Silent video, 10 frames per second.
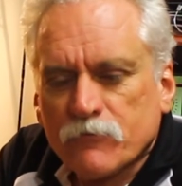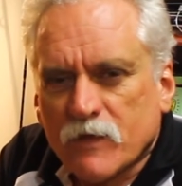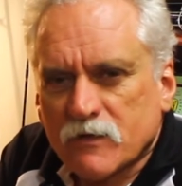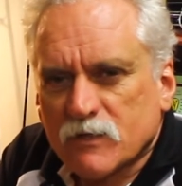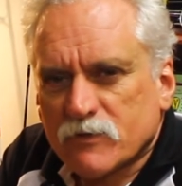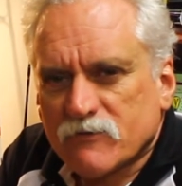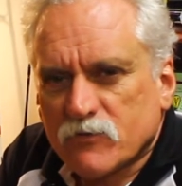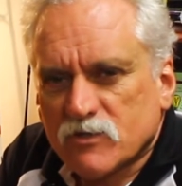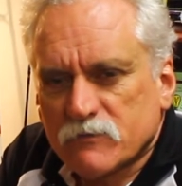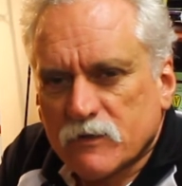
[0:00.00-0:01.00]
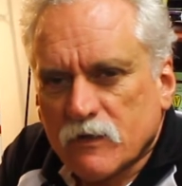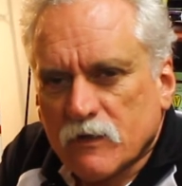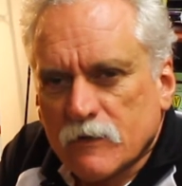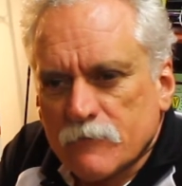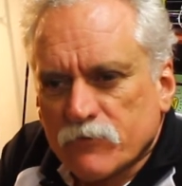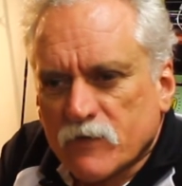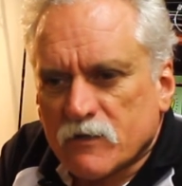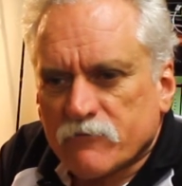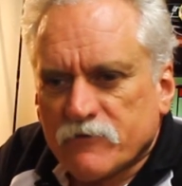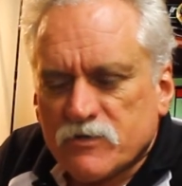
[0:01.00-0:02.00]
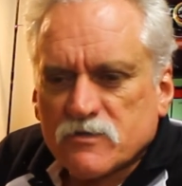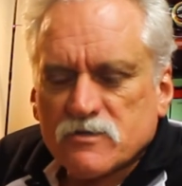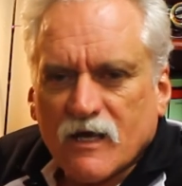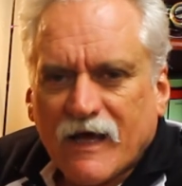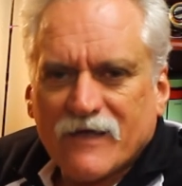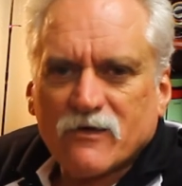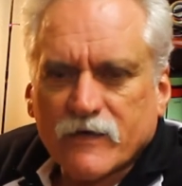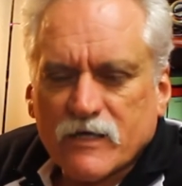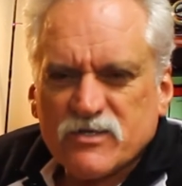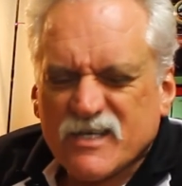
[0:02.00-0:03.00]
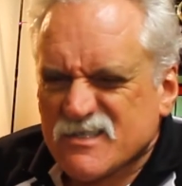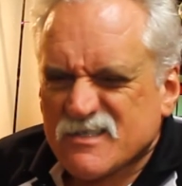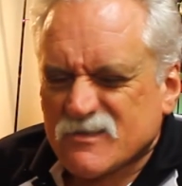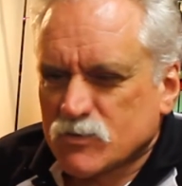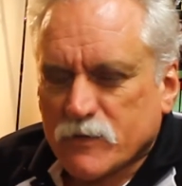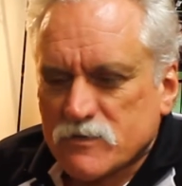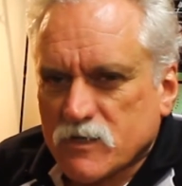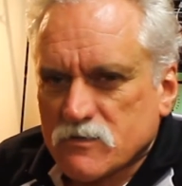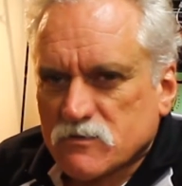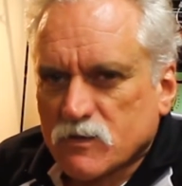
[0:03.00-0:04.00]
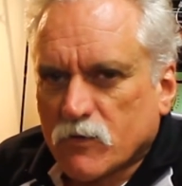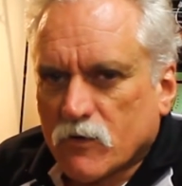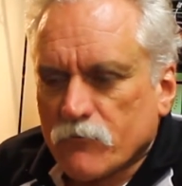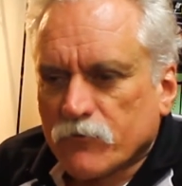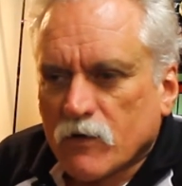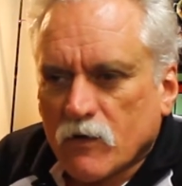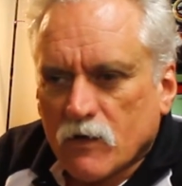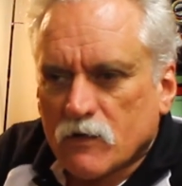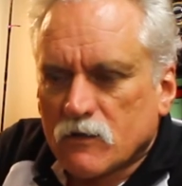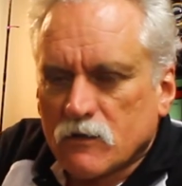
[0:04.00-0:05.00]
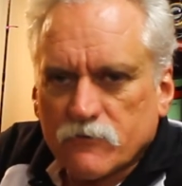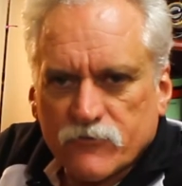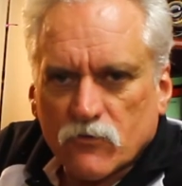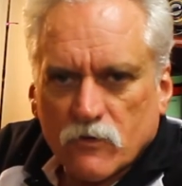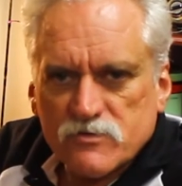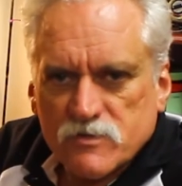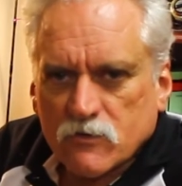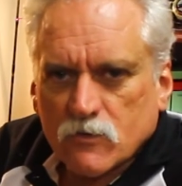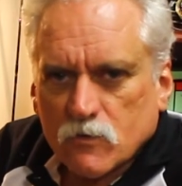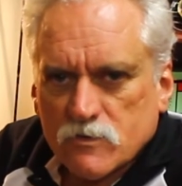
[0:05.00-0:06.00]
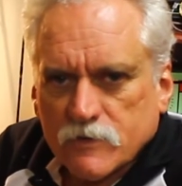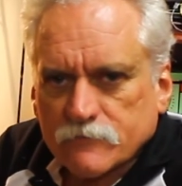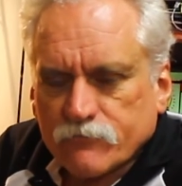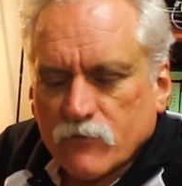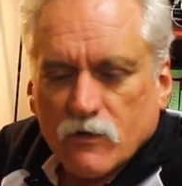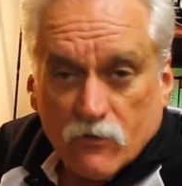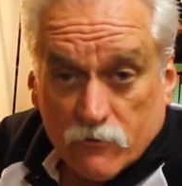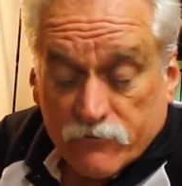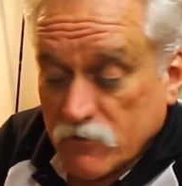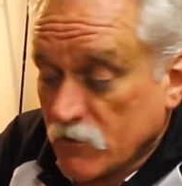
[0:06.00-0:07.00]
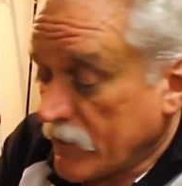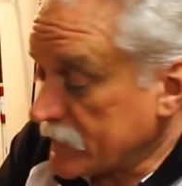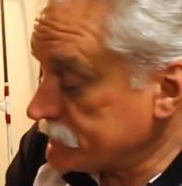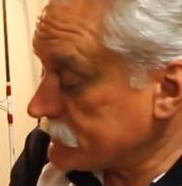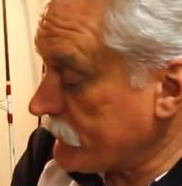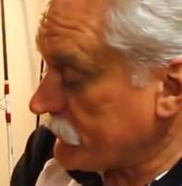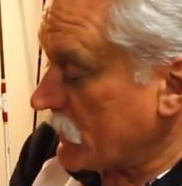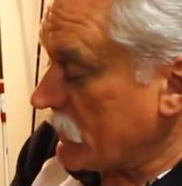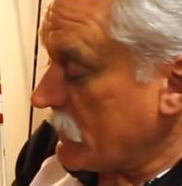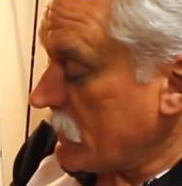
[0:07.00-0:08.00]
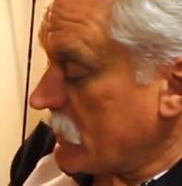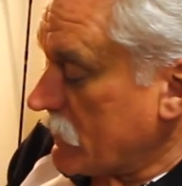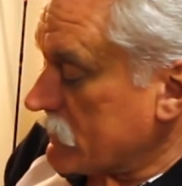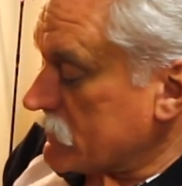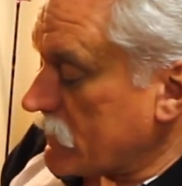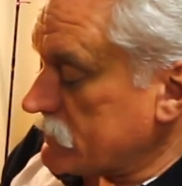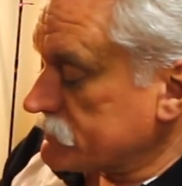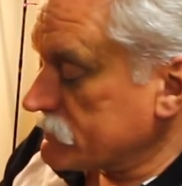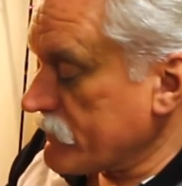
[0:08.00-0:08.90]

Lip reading: a little bit of a movement, and a fish has inhaled that just as it almost gets to the bottom. Lift the rod, sink the hooks in, and off you go. So